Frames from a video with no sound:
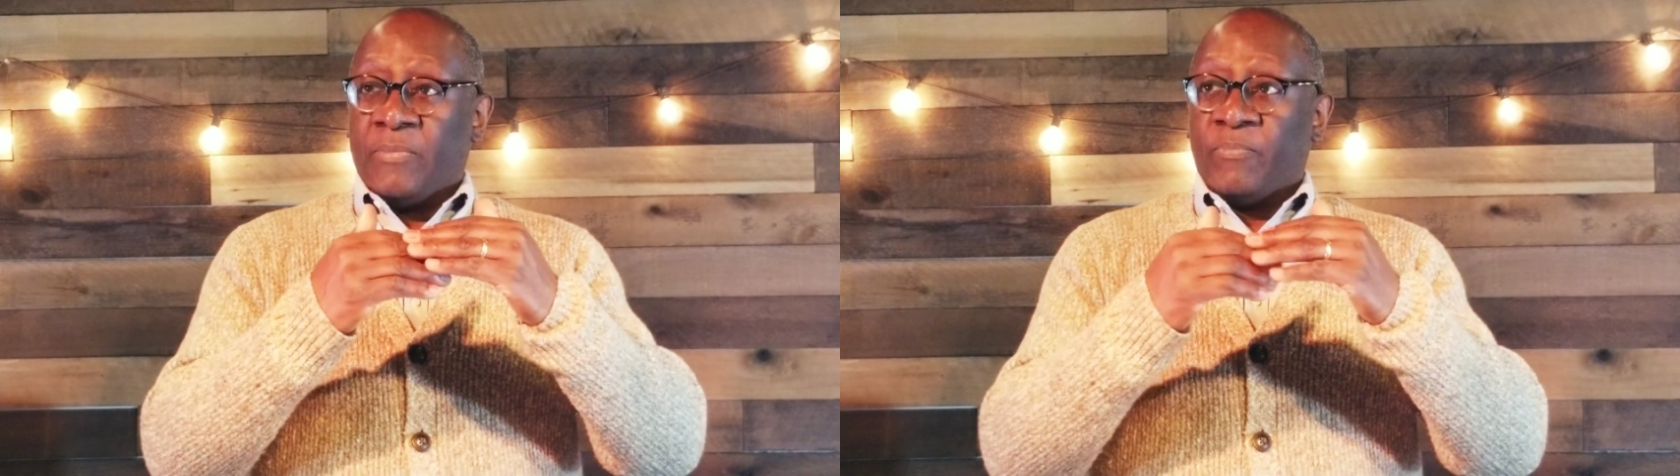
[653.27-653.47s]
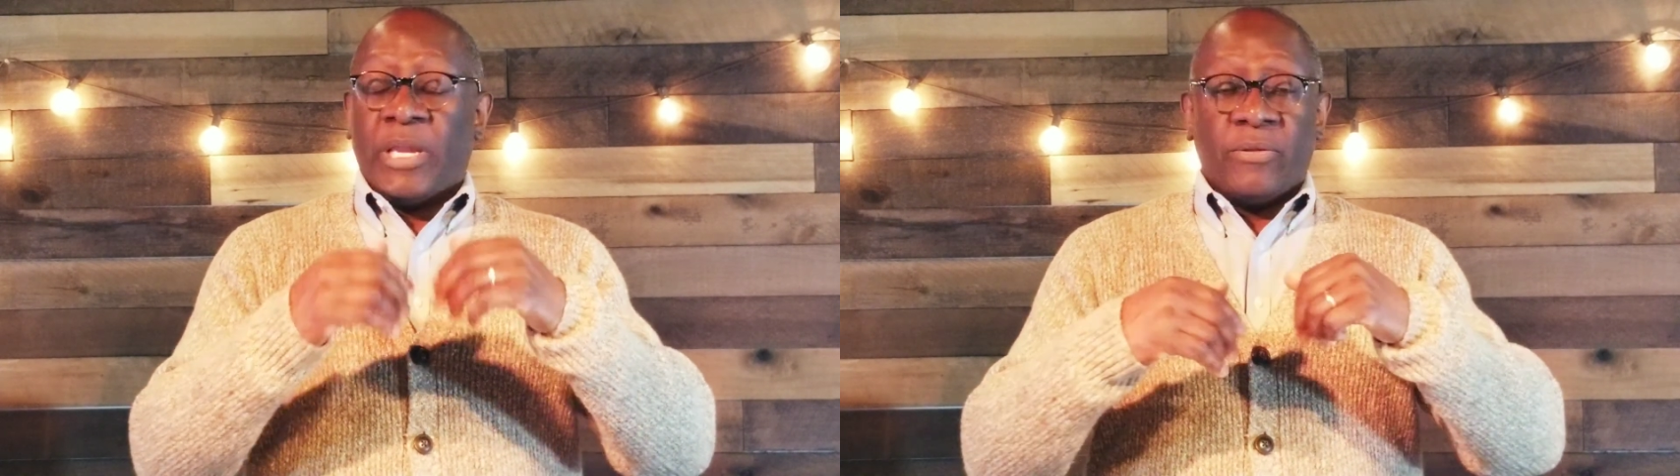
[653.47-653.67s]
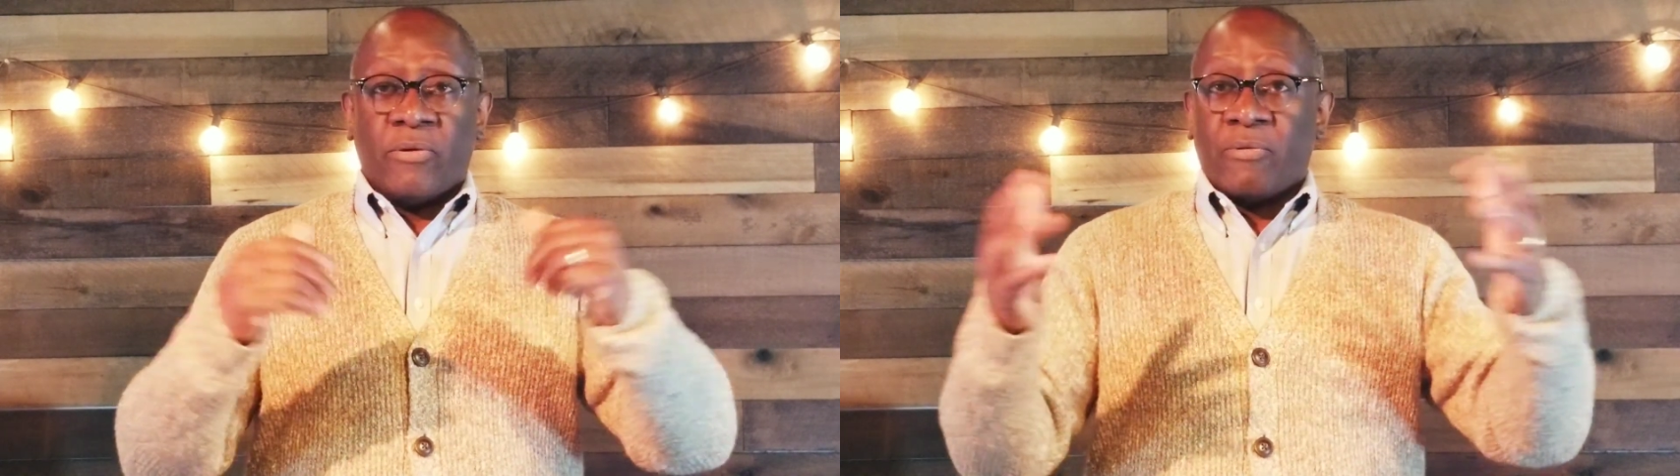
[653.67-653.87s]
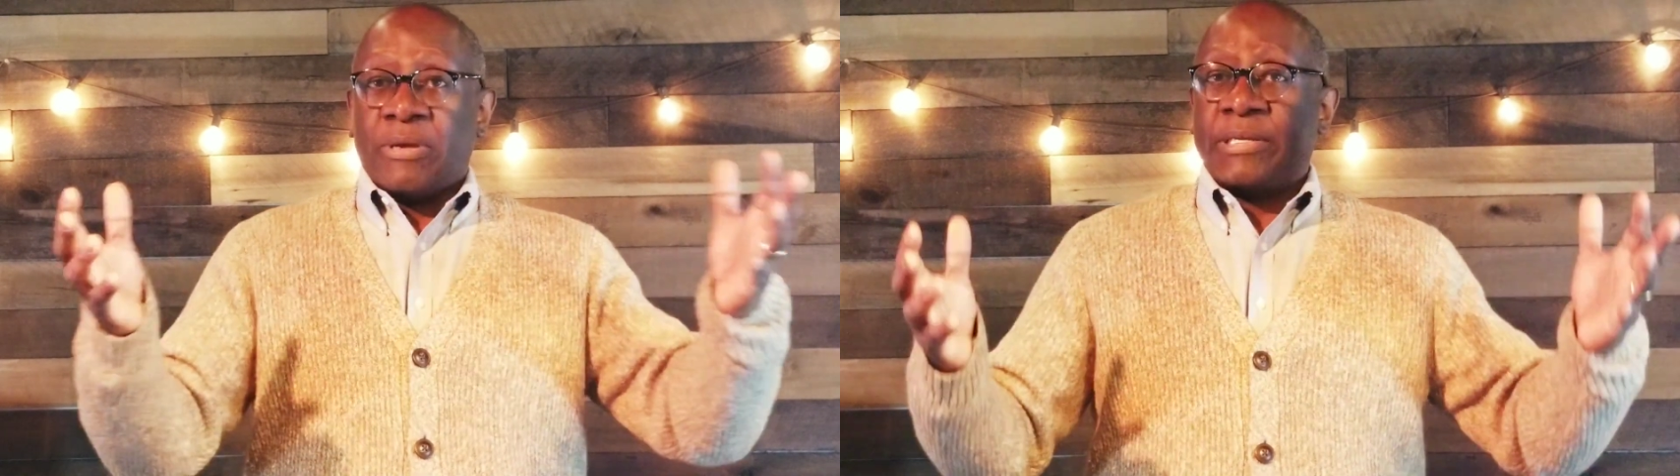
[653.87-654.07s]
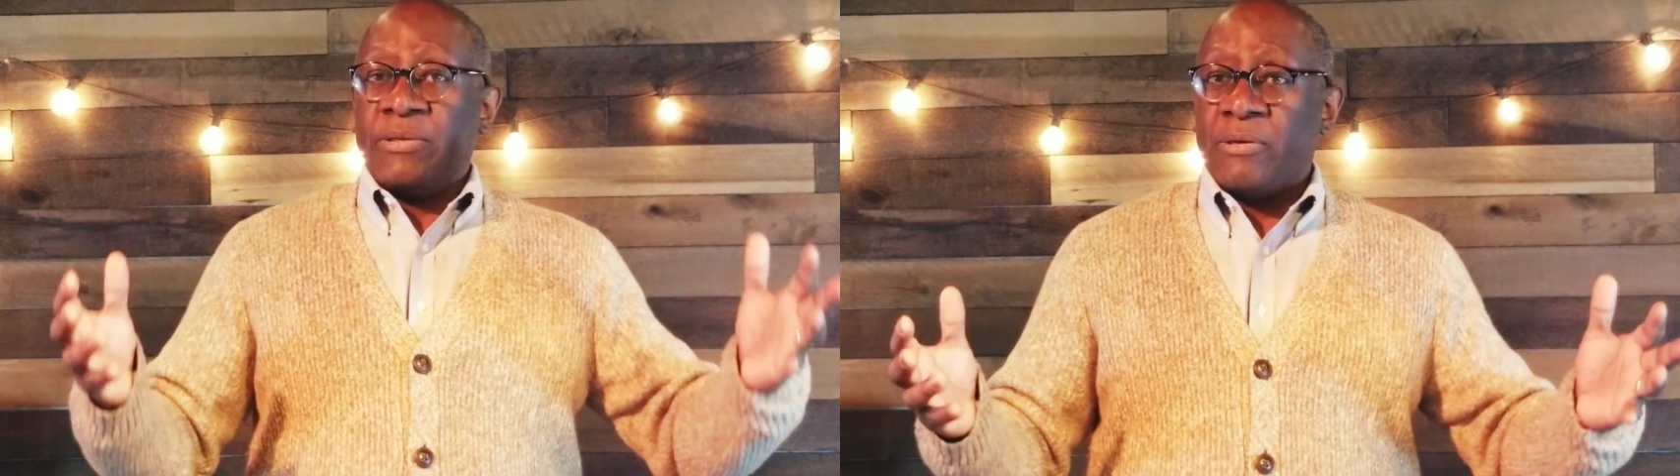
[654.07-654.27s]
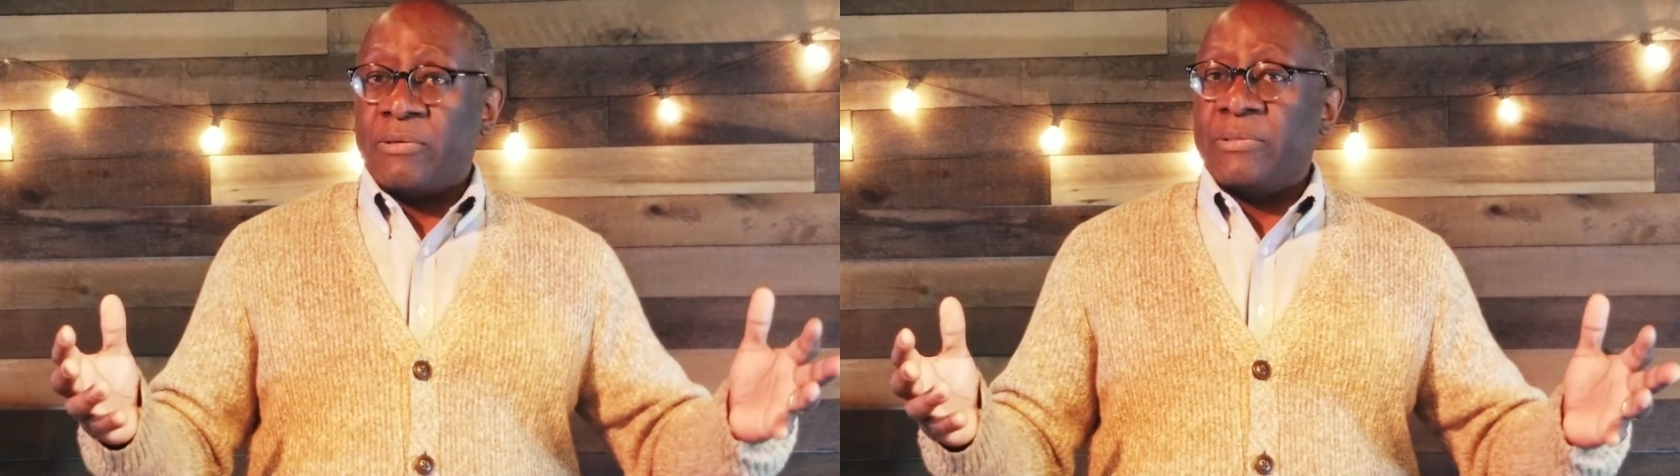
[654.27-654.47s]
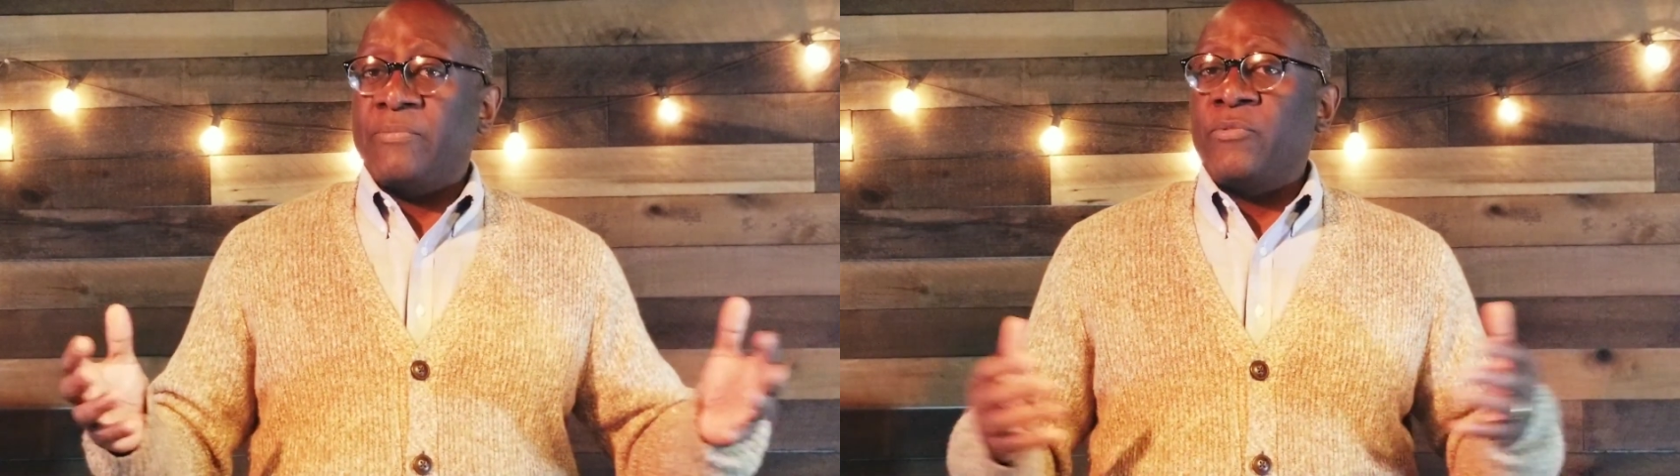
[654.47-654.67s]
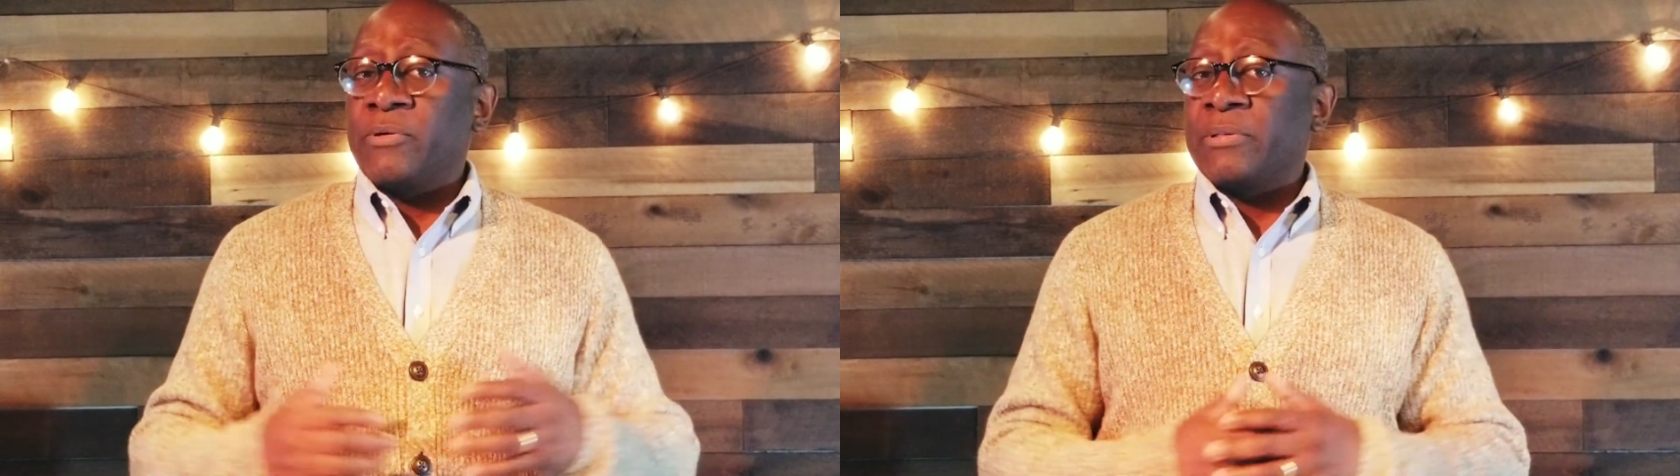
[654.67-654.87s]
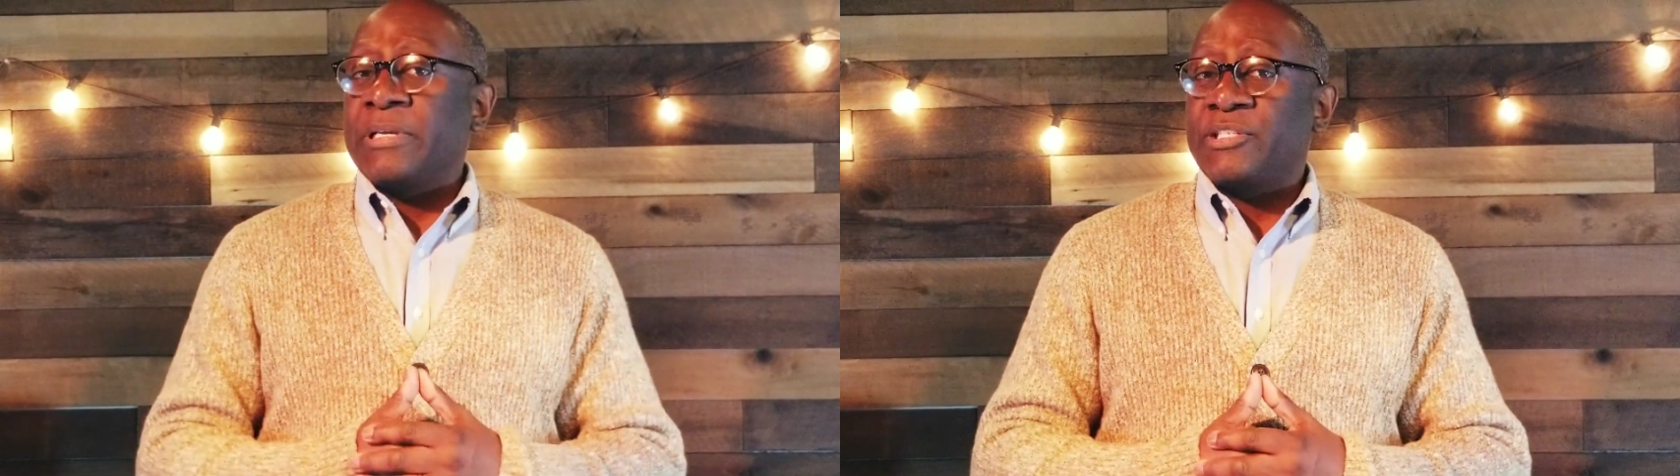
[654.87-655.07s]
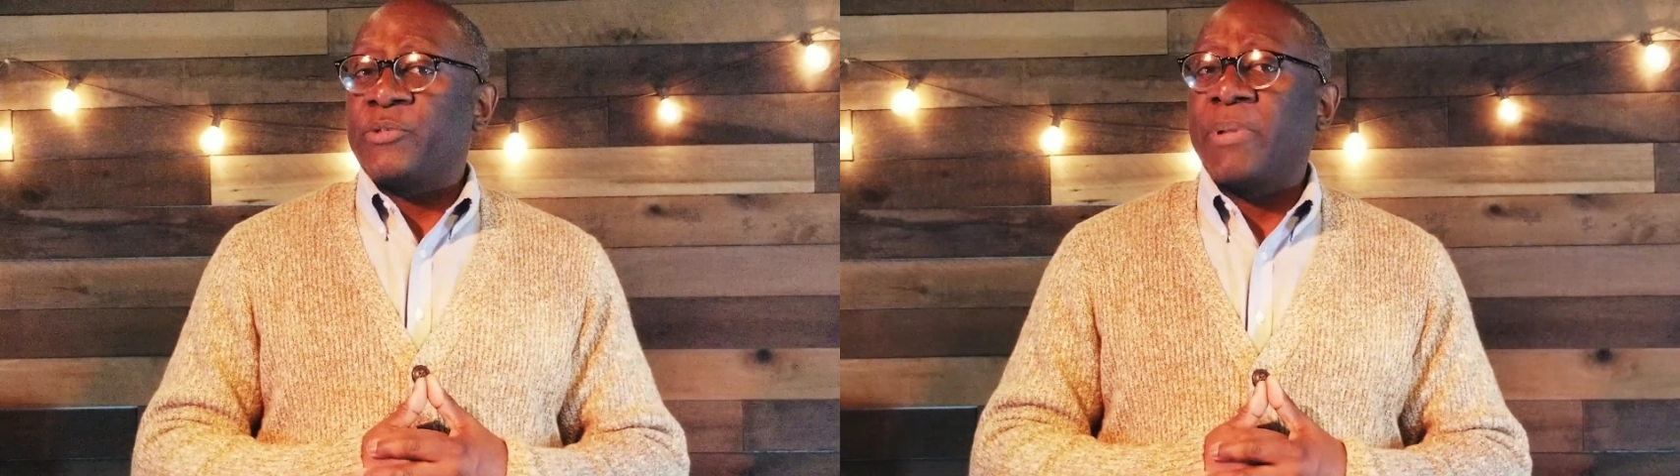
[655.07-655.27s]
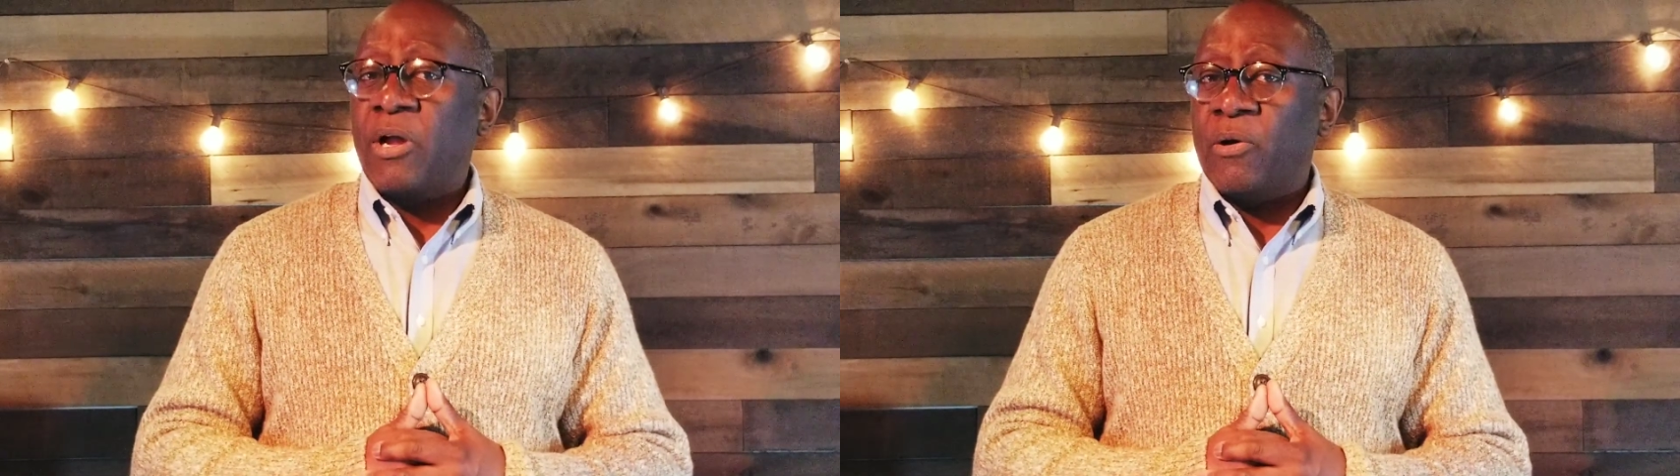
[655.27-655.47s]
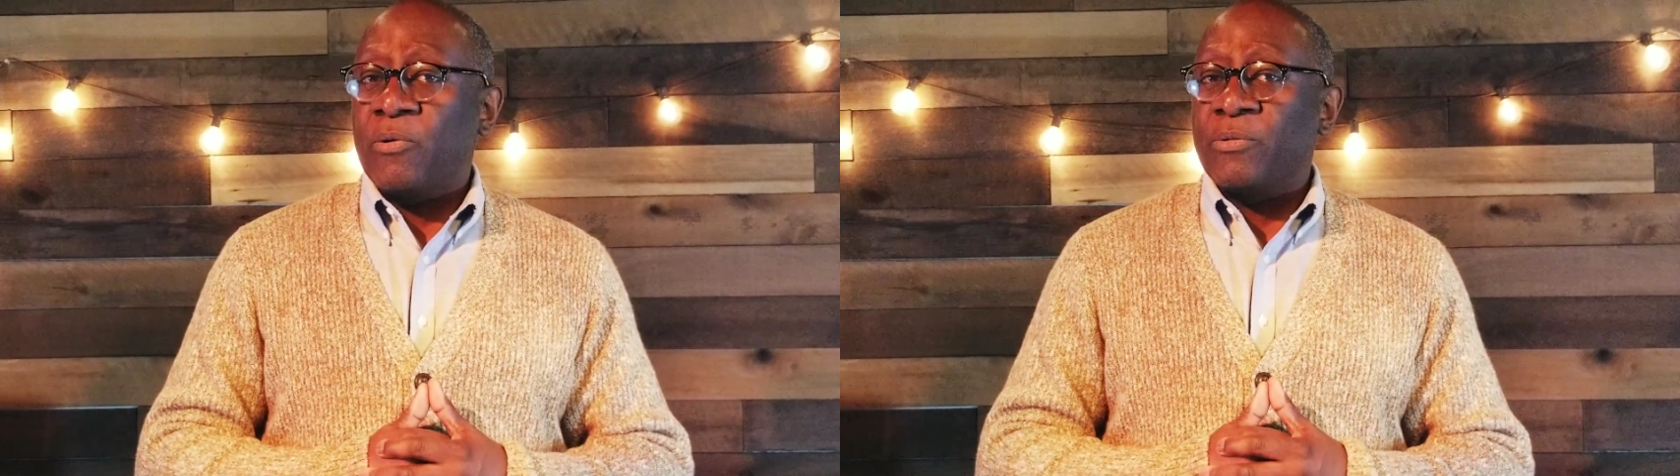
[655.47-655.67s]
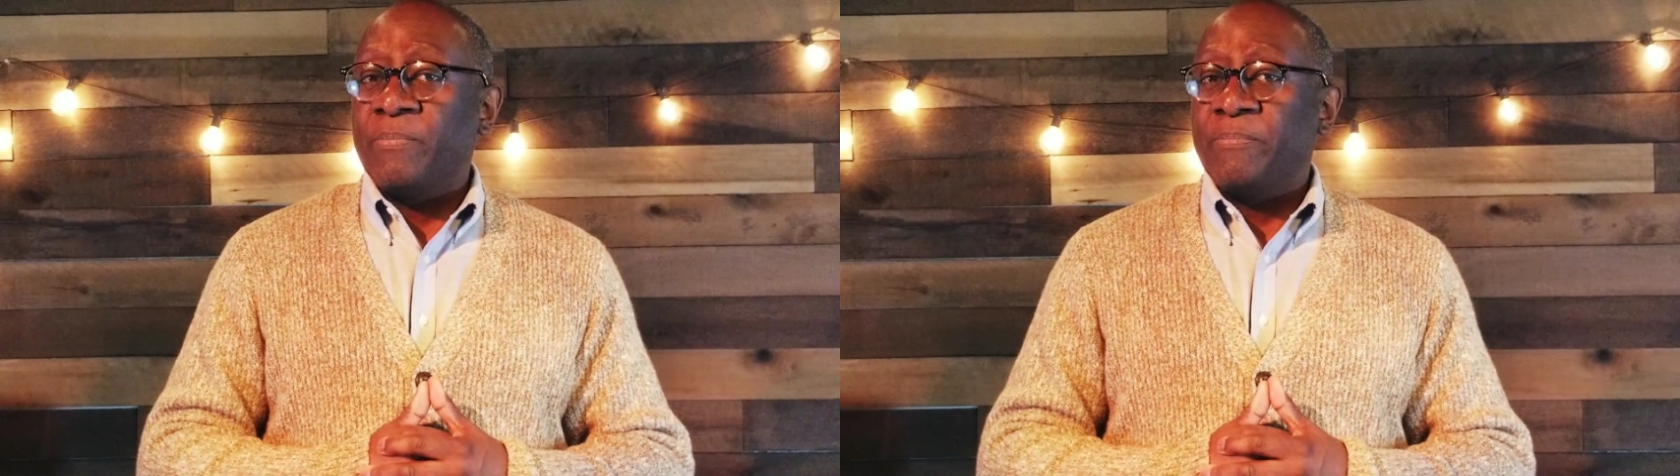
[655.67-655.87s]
then you're, you'll, you'll explode.